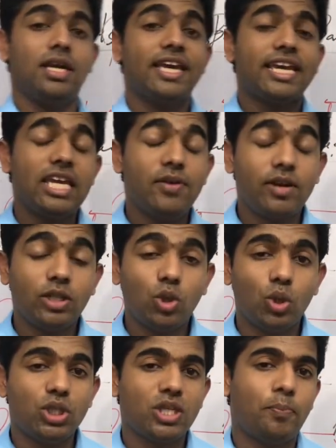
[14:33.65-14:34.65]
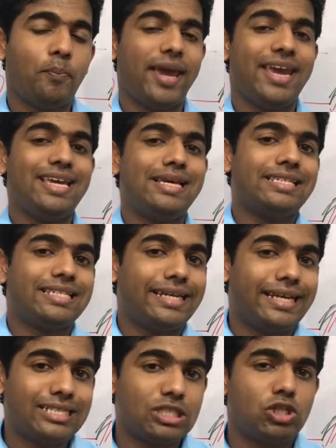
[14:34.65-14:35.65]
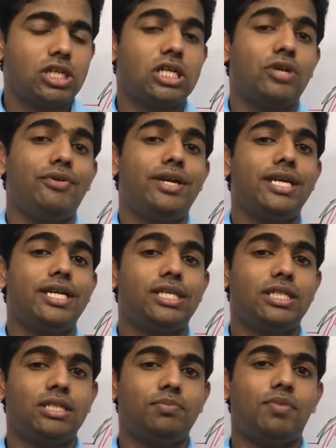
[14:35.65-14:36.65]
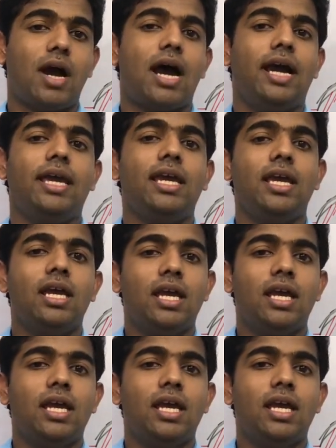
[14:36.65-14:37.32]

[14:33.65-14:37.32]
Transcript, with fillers: even though the space gets decreased by